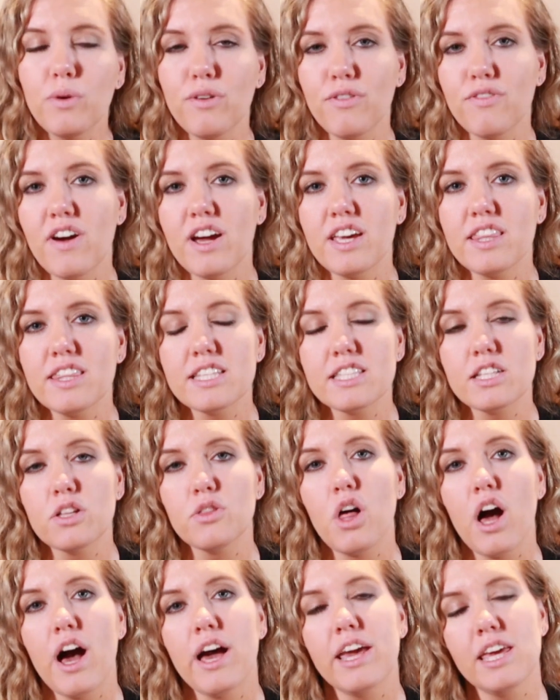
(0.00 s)
We find this a
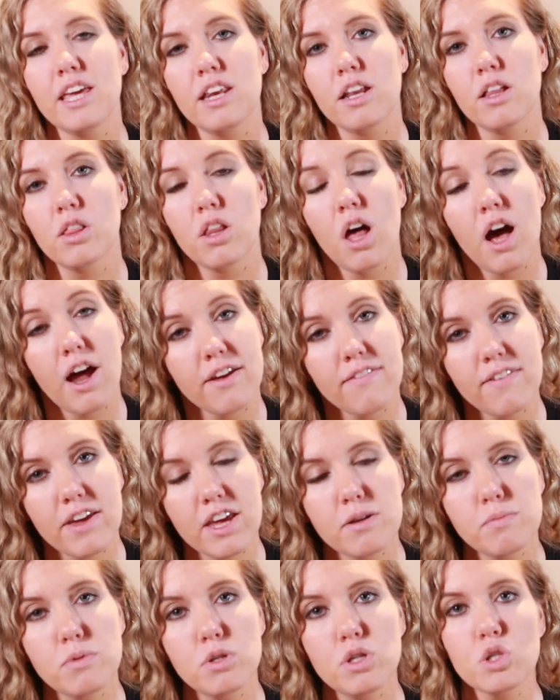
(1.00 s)
lot in a lot of
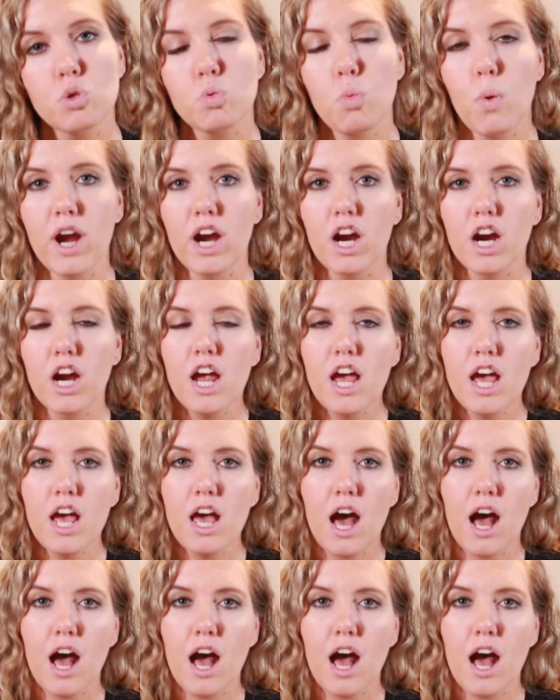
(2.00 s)
animals where